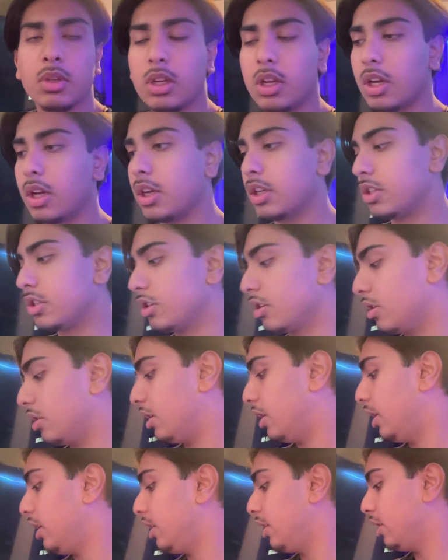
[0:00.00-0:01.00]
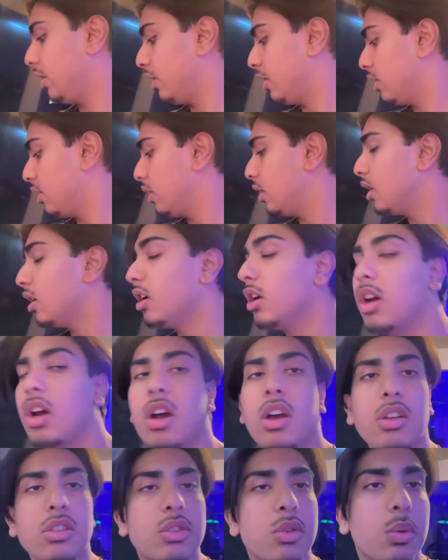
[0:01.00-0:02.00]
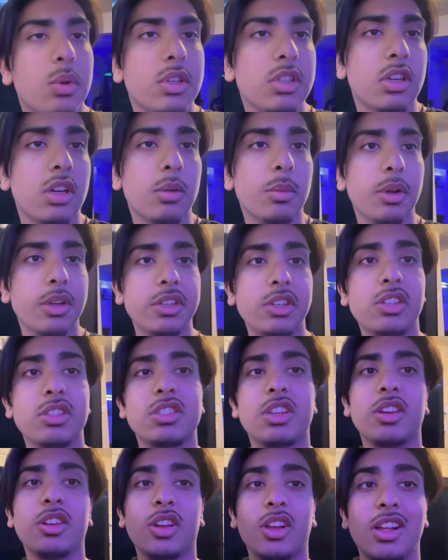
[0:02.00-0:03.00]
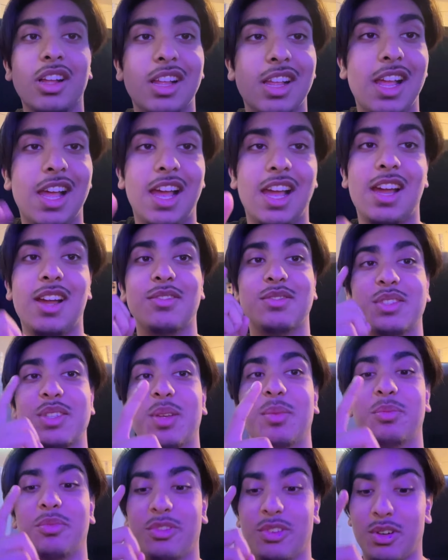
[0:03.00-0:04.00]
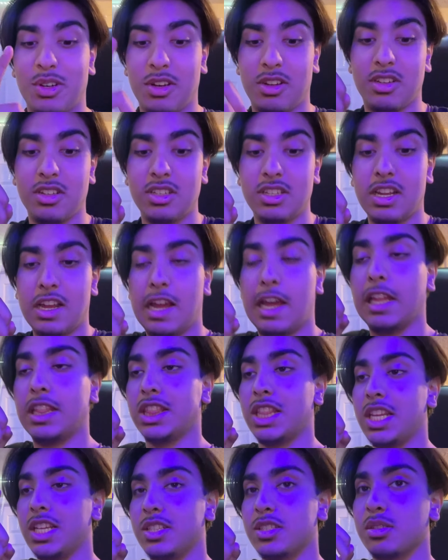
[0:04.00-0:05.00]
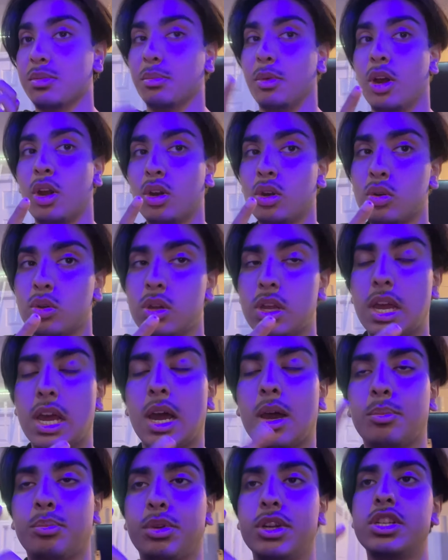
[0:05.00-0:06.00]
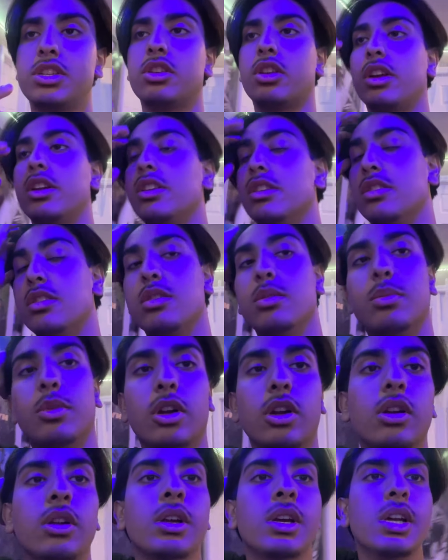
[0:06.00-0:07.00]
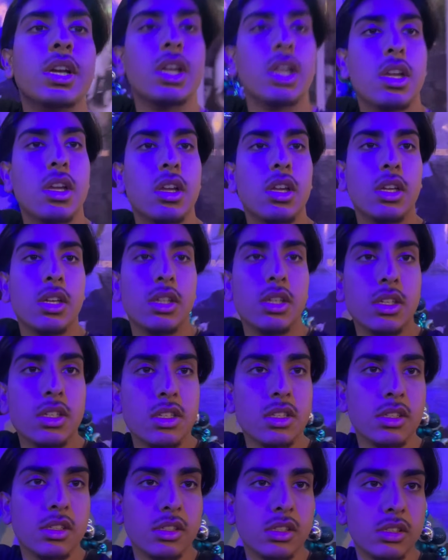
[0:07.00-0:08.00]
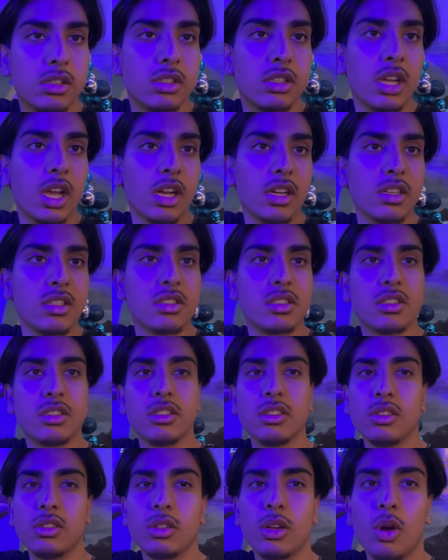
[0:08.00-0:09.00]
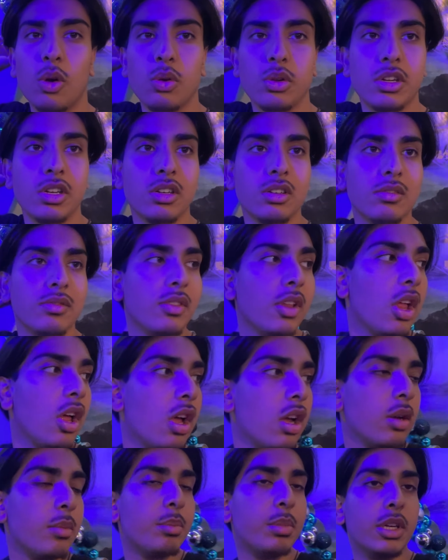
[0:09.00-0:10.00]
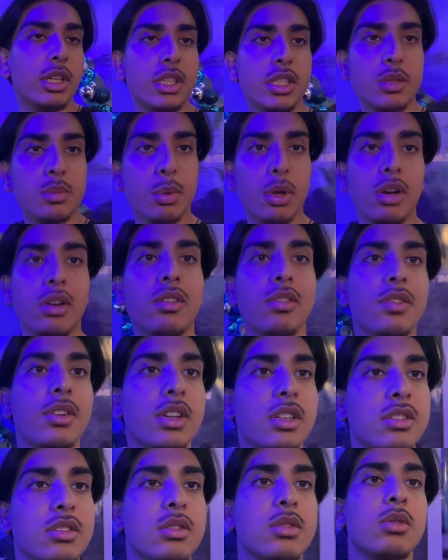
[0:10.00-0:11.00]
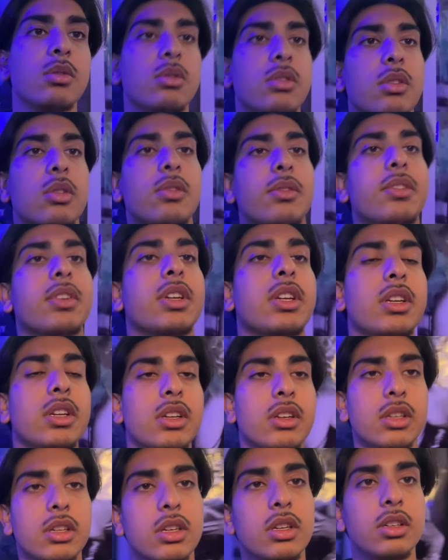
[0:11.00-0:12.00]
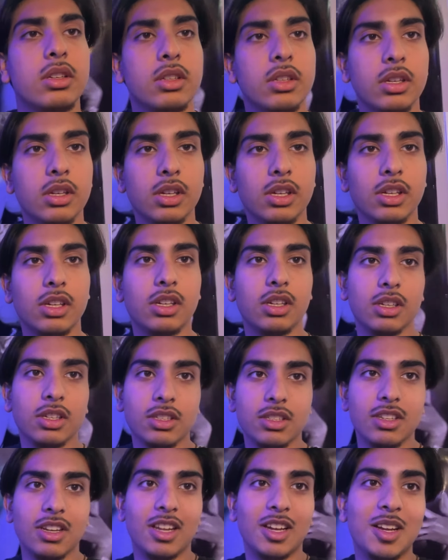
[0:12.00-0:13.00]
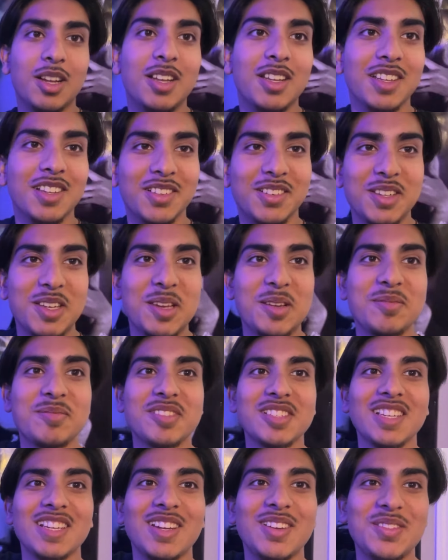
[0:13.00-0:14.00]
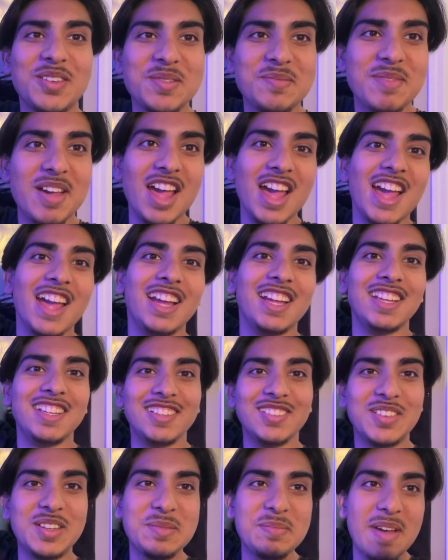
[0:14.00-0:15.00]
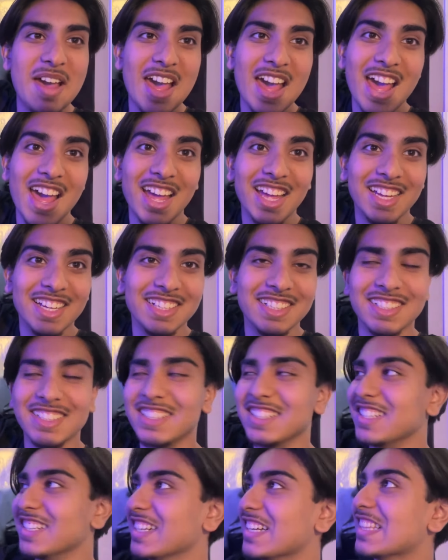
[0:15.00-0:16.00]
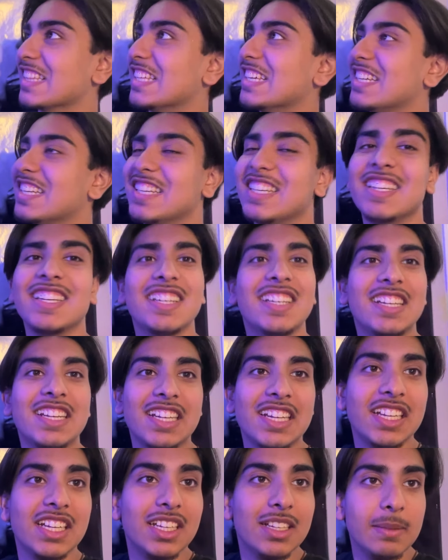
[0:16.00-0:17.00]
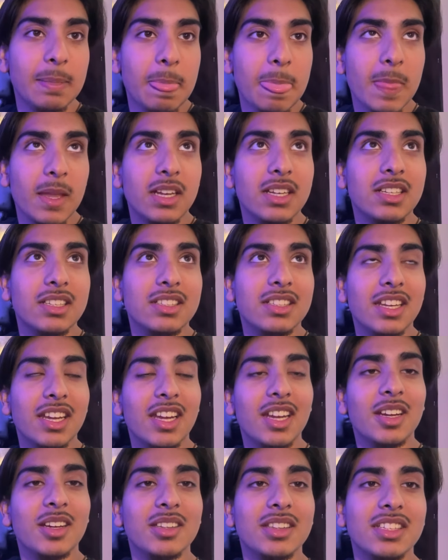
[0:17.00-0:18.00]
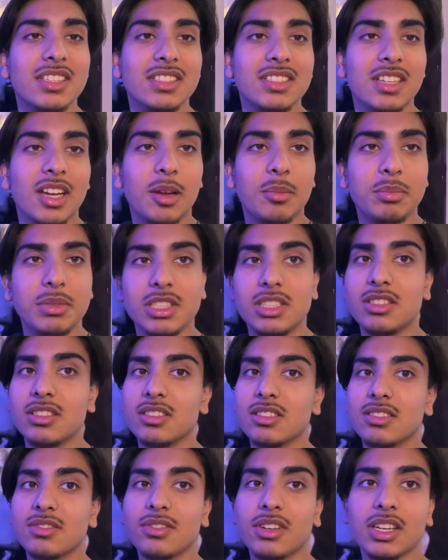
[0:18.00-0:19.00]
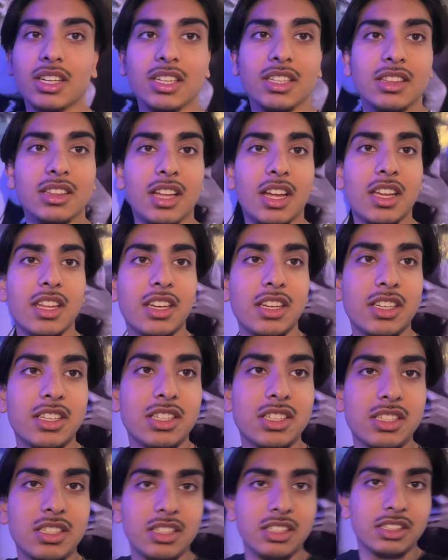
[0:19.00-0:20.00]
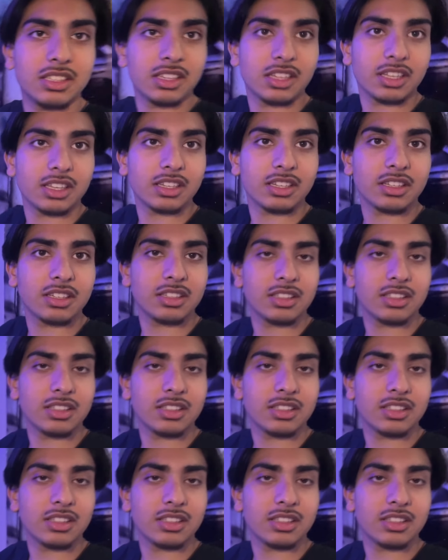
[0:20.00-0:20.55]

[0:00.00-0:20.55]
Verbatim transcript: Alright, y'all. And I also wanted to come out here and tell y'all, I have some for y'all. I think tomorrow. I'm pretty sure it is tomorrow. See, I could still go here and vlog, but it's better if I just go over here. Now, we, you know I'm saying? We back. We back. Look, at am Damn, that shit. I miss this fucking lighting and shit. Like,